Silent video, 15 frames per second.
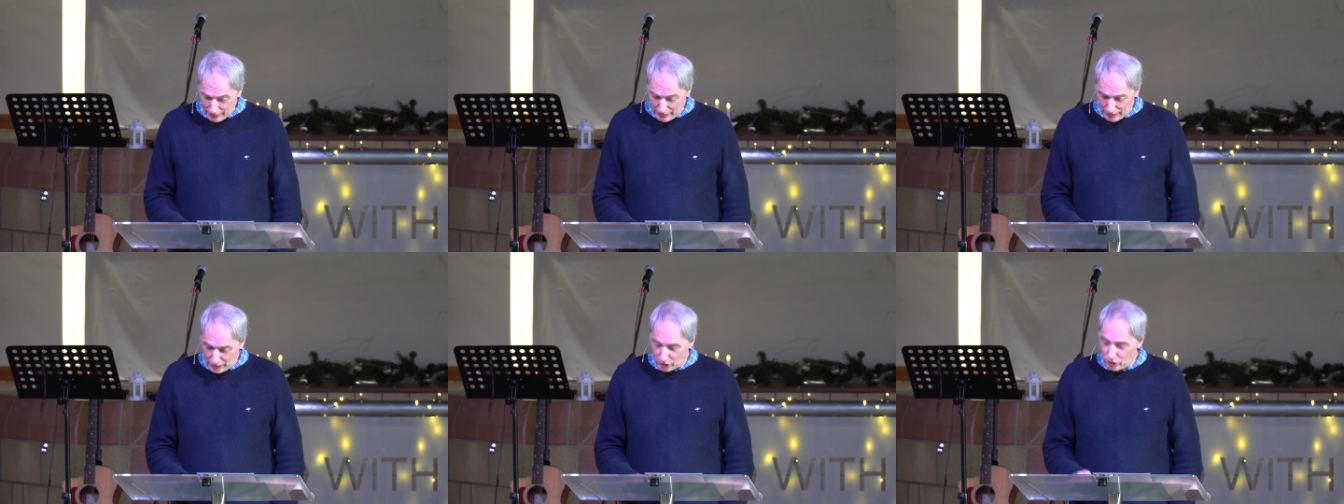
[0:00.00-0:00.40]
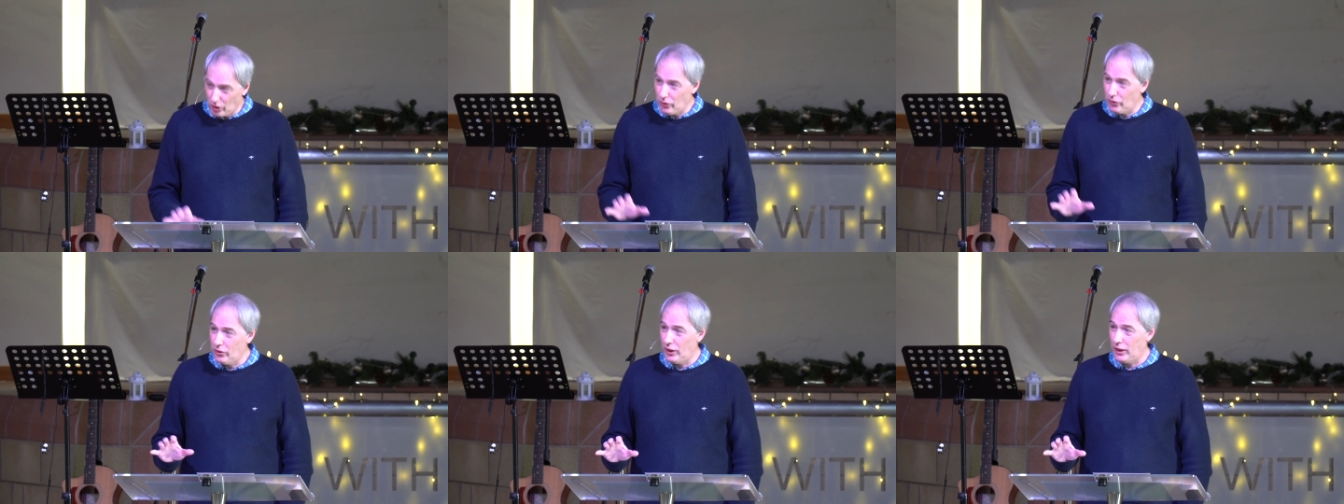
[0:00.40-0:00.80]
in the
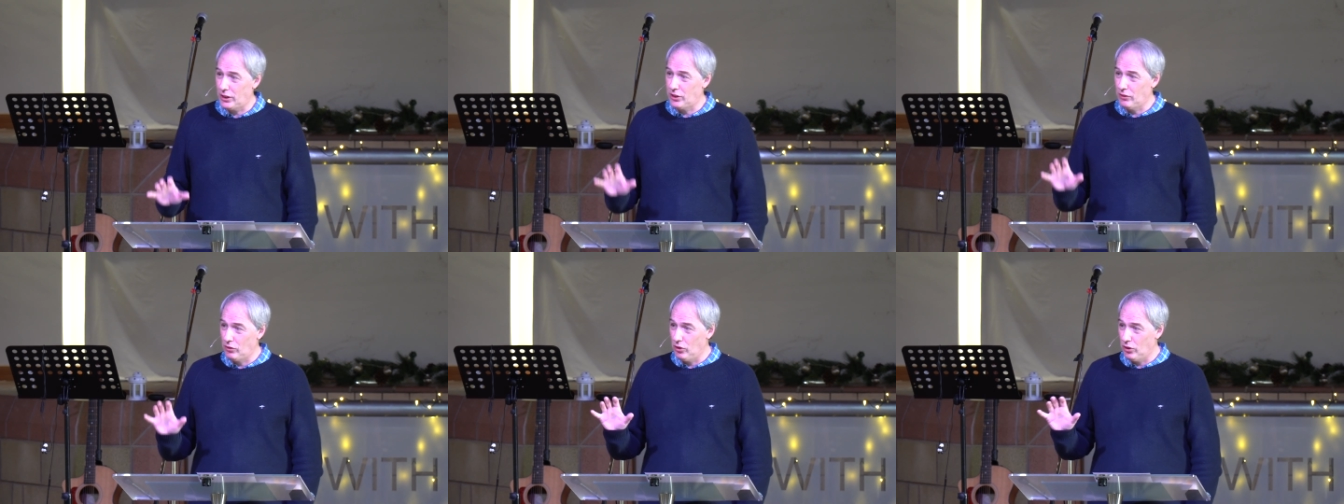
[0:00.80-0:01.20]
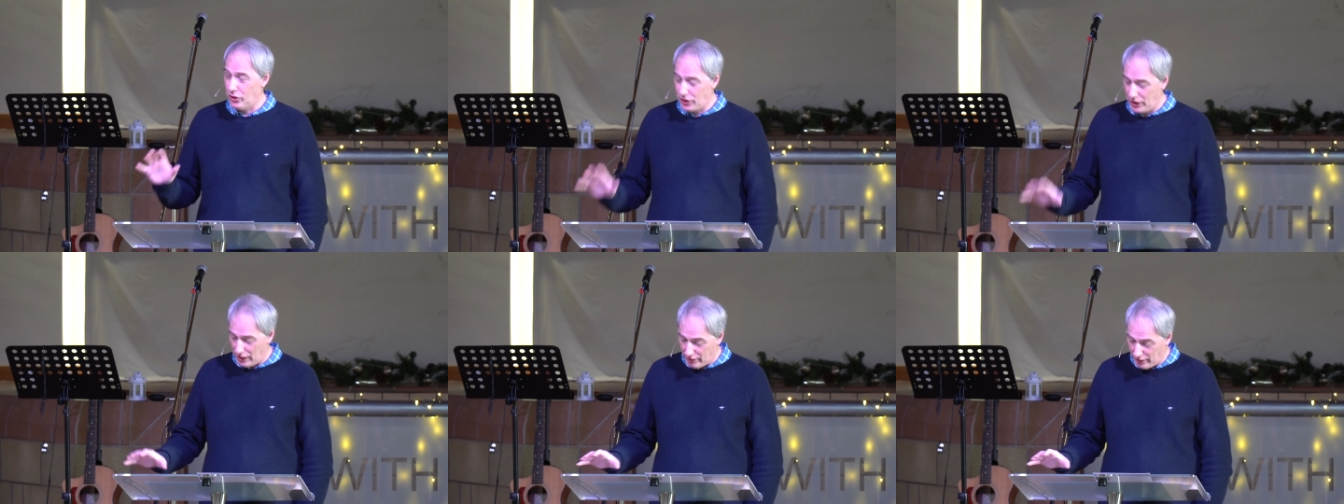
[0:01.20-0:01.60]
context of
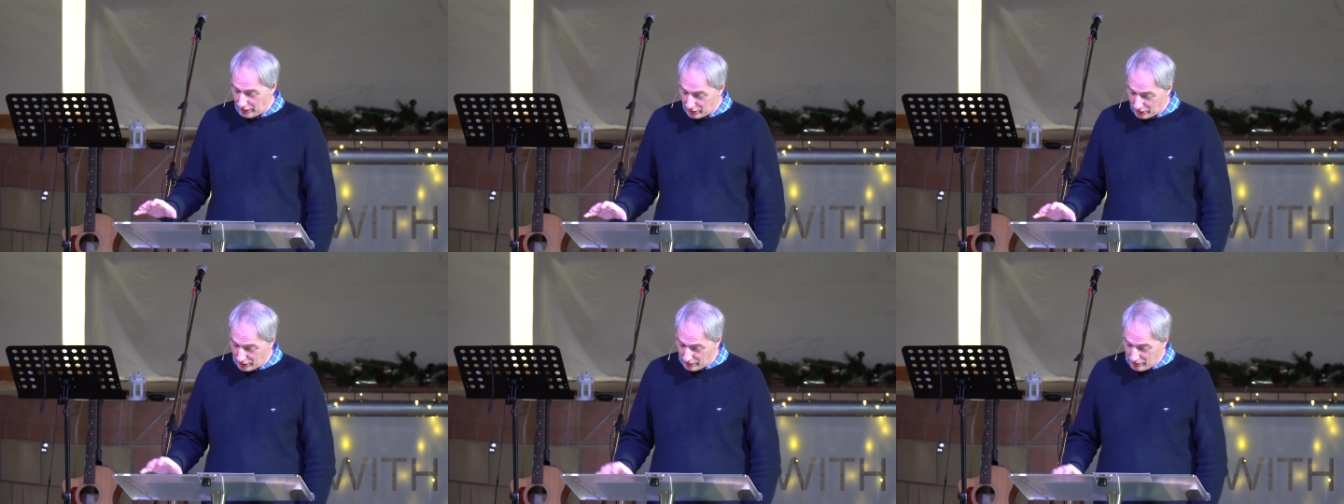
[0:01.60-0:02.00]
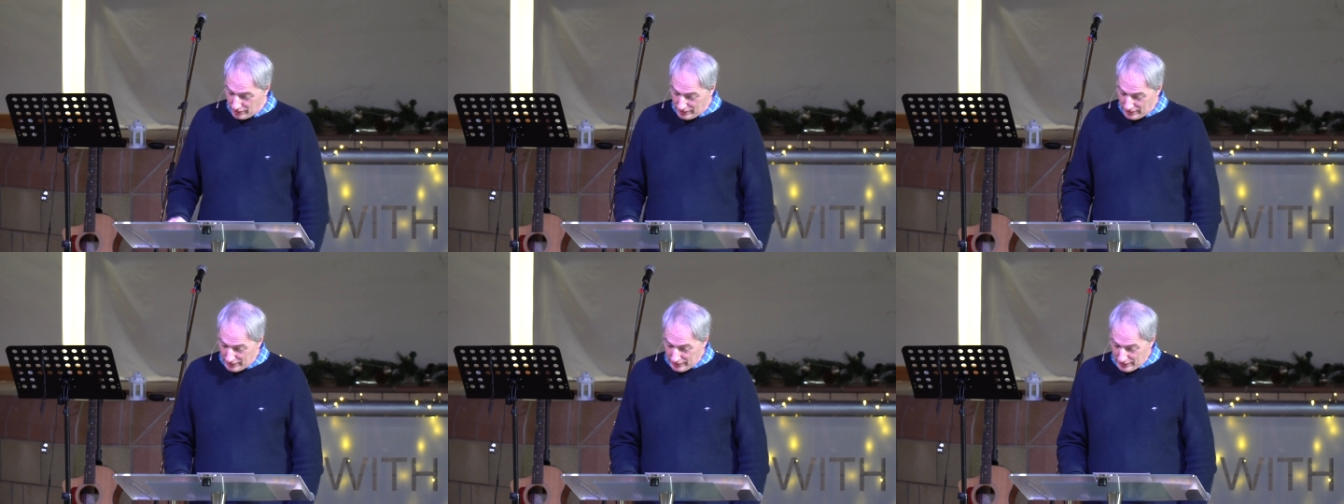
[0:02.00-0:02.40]
God's character
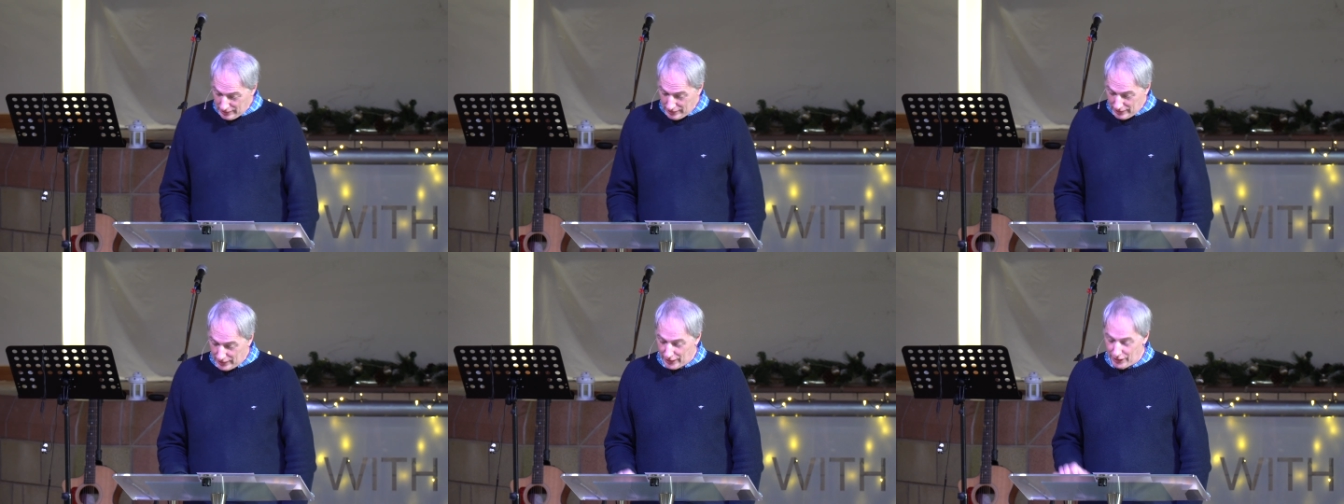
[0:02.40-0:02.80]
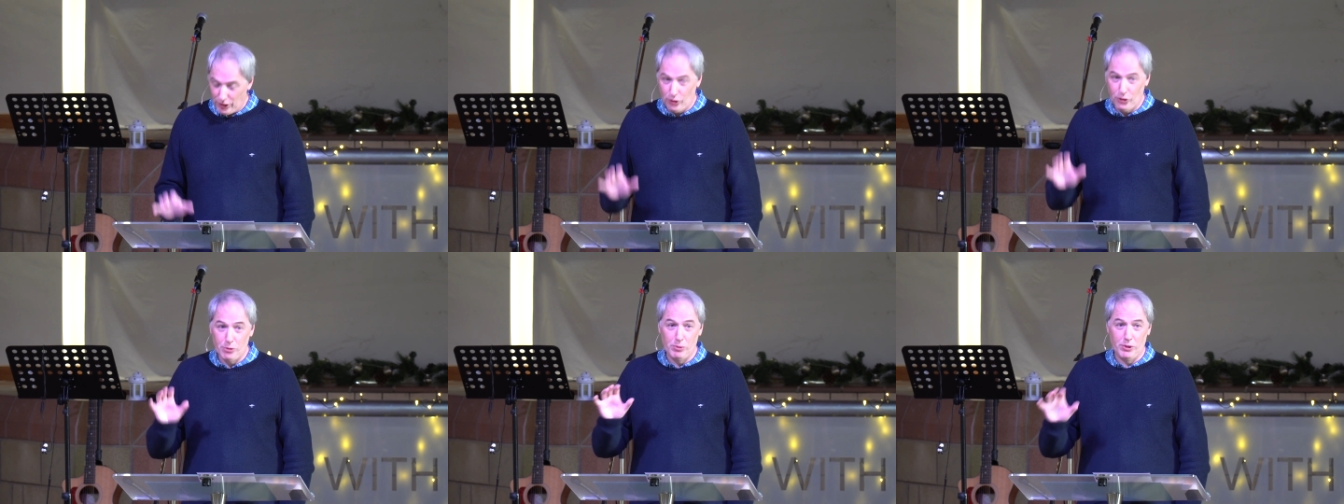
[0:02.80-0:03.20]
and the
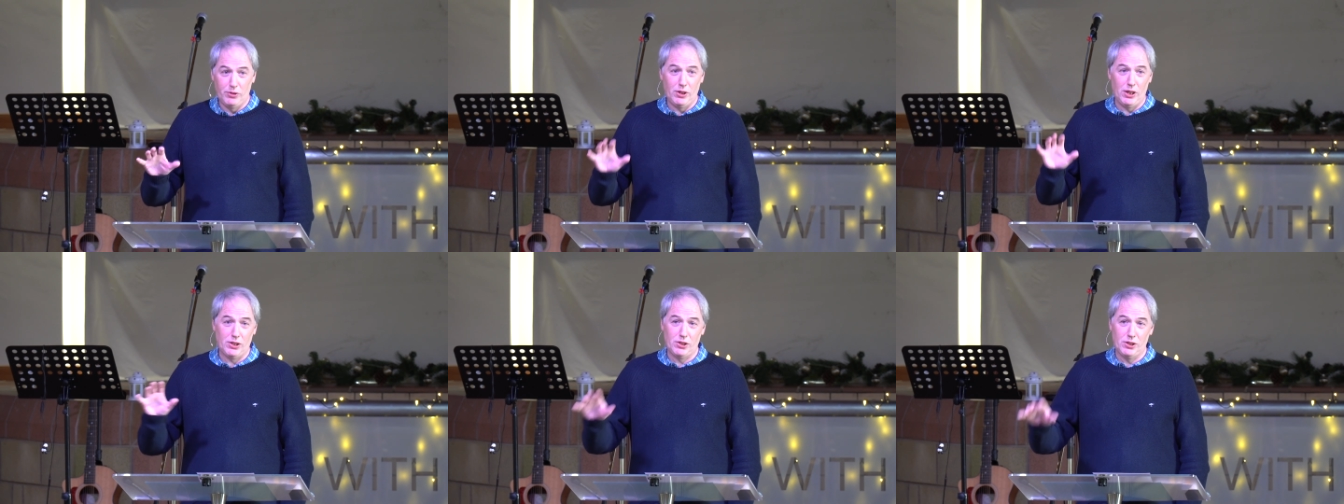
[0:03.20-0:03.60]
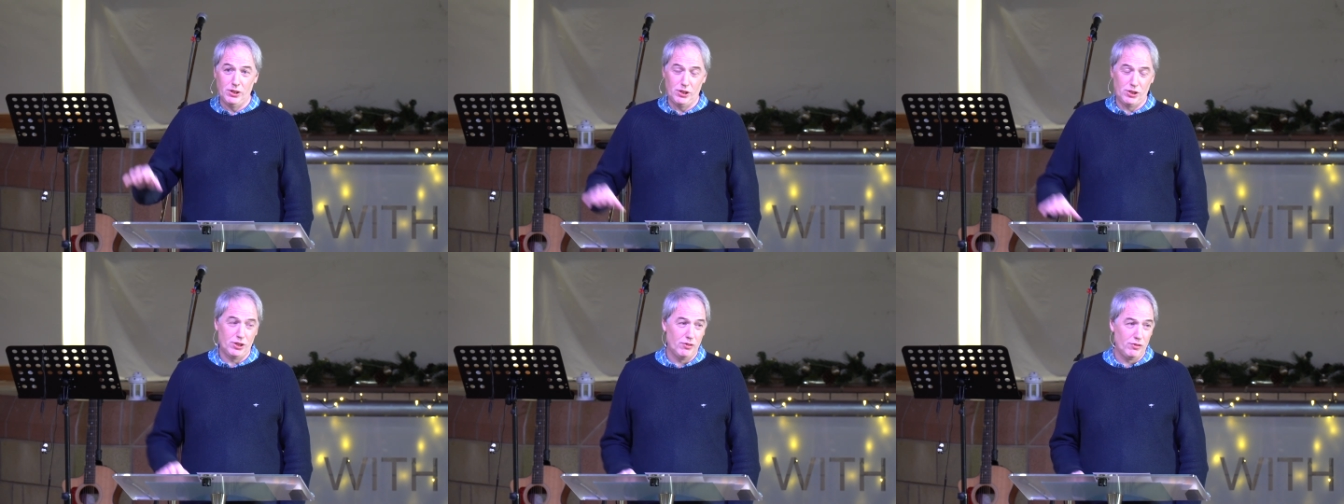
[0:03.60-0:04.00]
ultimate
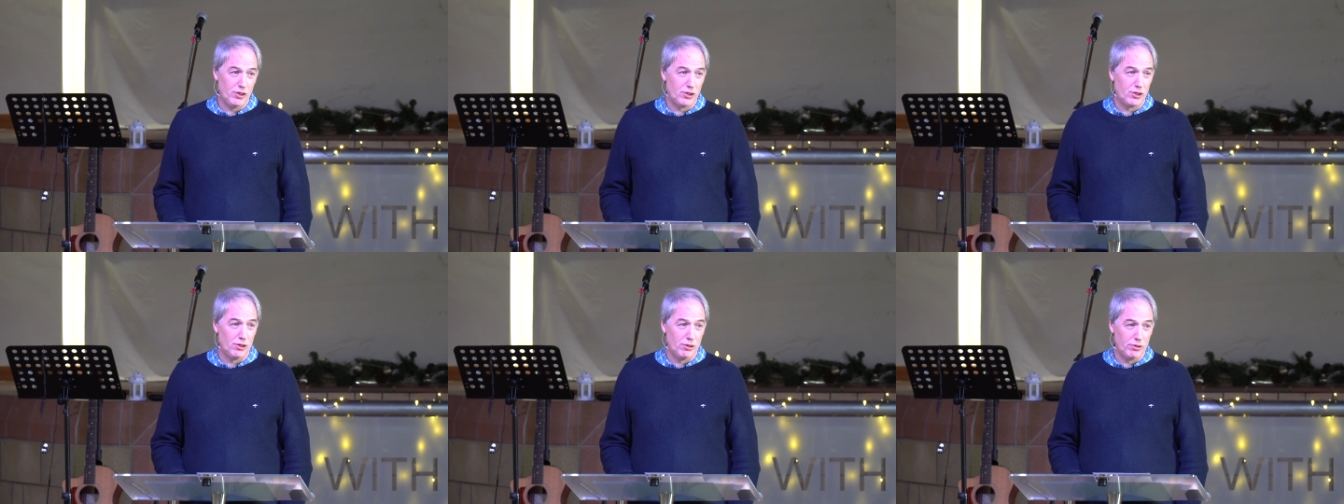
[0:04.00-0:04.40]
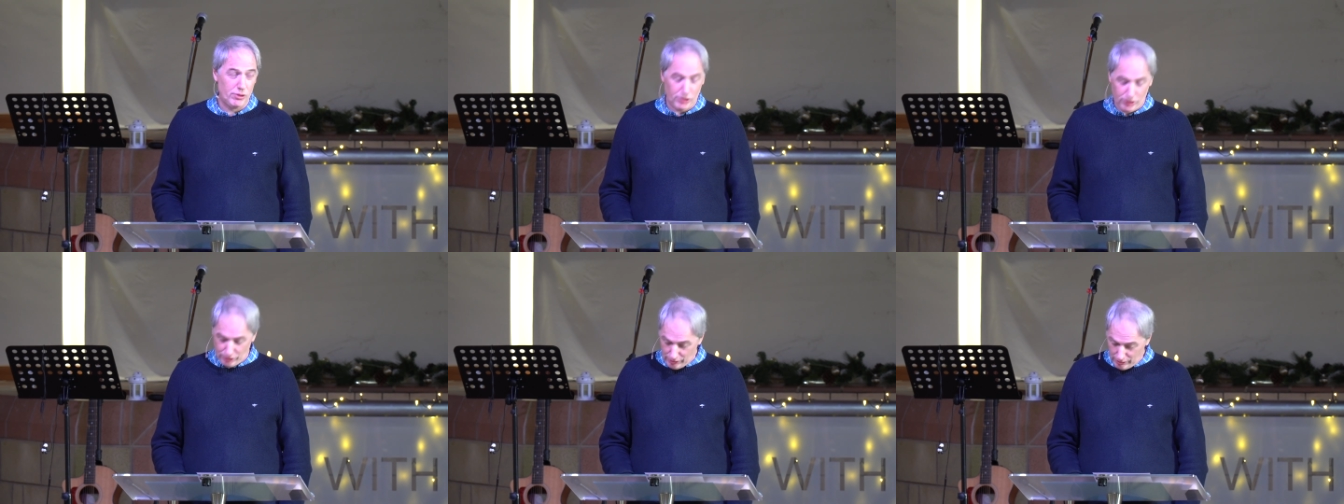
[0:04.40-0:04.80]
destination of the
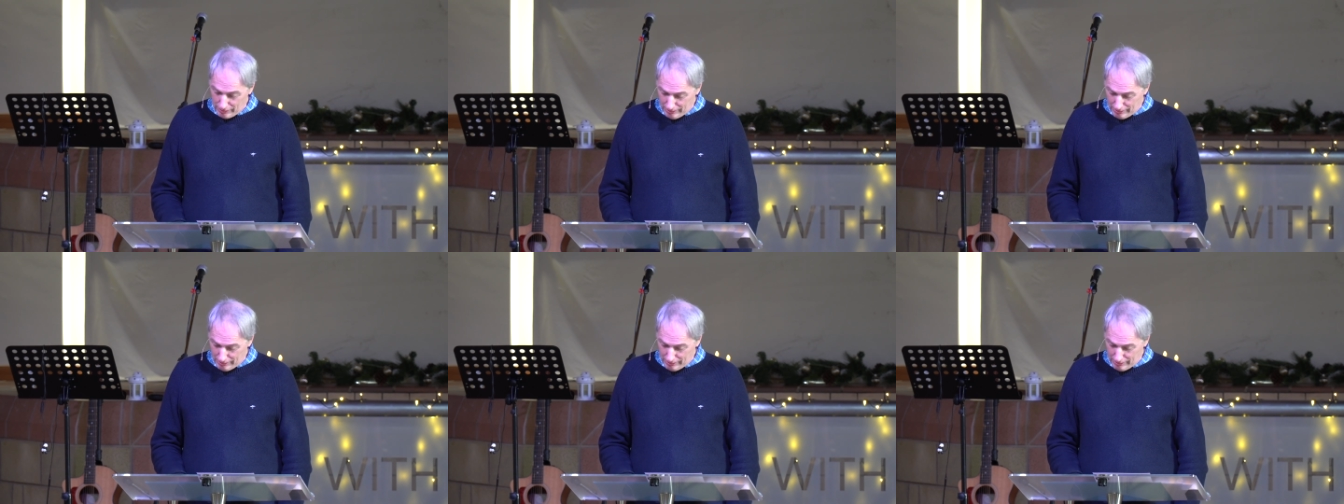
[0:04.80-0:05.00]
church.